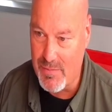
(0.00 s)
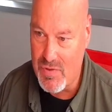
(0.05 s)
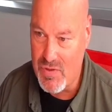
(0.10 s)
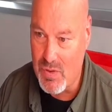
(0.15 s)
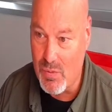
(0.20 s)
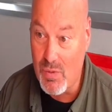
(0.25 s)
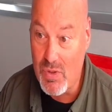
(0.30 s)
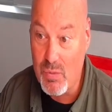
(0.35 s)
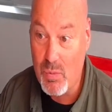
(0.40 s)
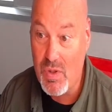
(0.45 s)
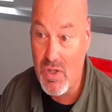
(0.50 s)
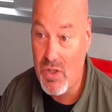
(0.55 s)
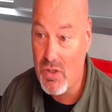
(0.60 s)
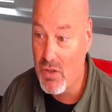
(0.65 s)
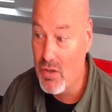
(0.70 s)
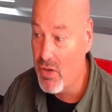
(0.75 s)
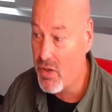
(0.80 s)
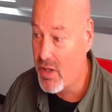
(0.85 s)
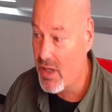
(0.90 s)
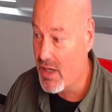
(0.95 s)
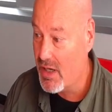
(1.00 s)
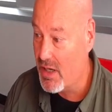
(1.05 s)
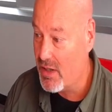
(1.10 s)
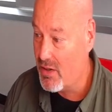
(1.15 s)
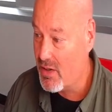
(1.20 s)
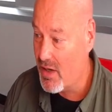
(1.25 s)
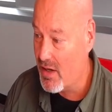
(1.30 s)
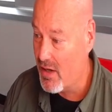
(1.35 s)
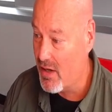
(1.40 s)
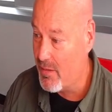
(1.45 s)
So when we look at
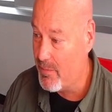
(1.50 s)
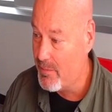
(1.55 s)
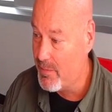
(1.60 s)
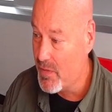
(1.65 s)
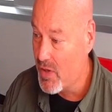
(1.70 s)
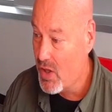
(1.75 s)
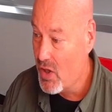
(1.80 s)
income,